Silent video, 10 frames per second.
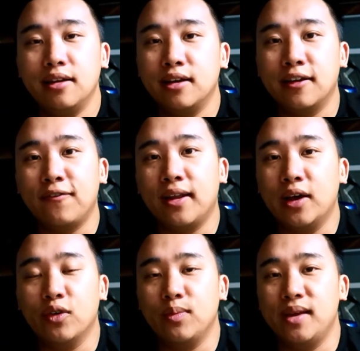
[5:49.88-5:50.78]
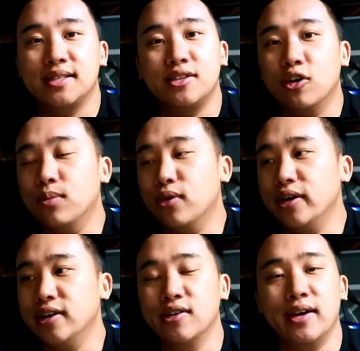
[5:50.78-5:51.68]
gonna fly with me. It's no bueno.